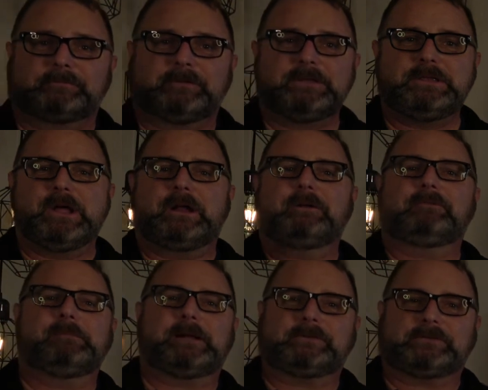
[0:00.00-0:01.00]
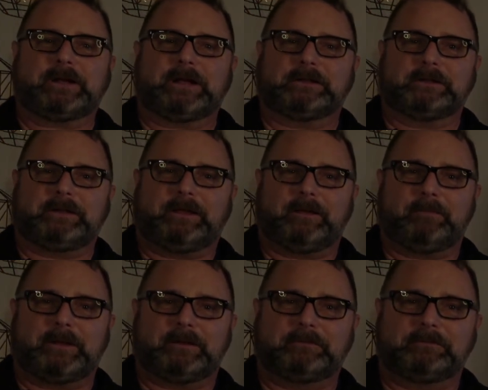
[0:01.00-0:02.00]
None of my styling came
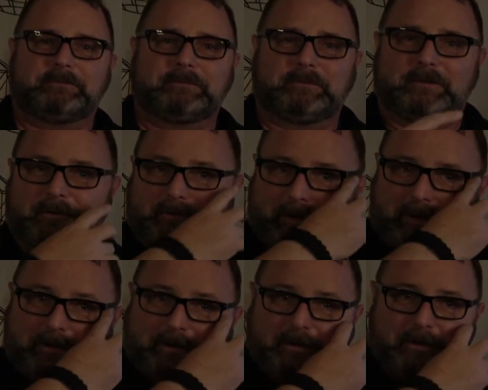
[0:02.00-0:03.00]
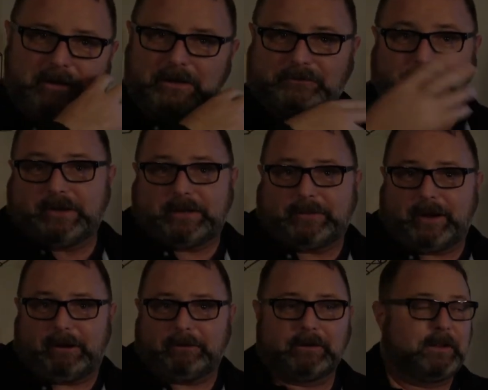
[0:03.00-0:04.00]
in. Okay, it's just not
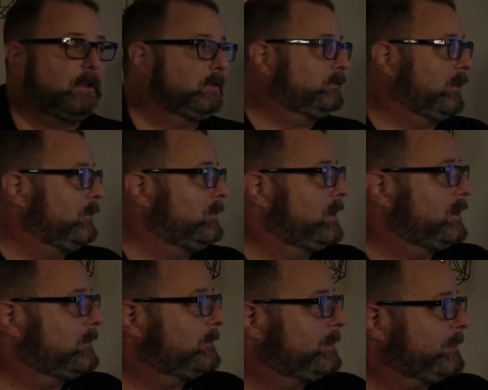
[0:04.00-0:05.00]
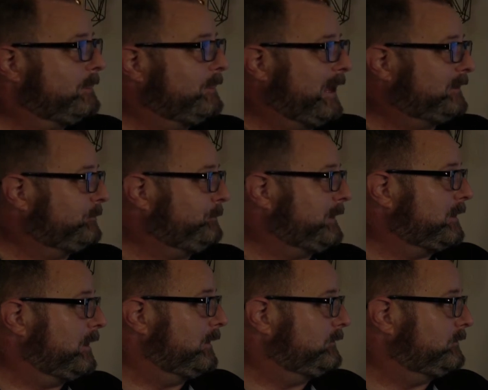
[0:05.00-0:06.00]
there. So that's
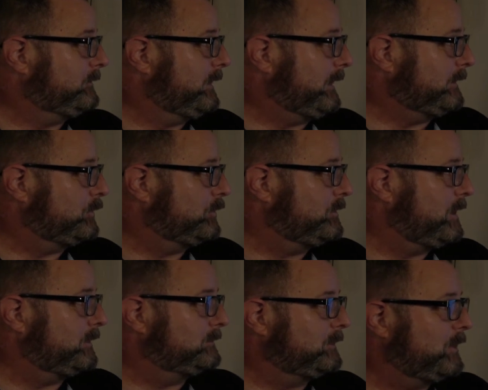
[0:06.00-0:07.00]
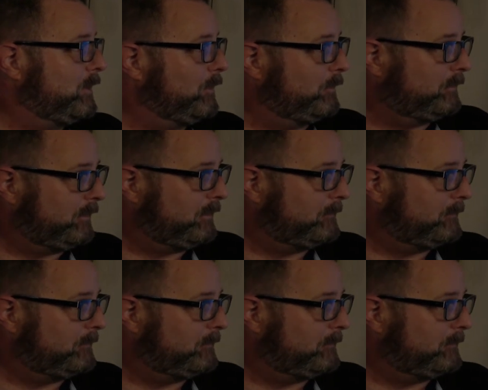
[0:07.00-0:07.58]
because it could not load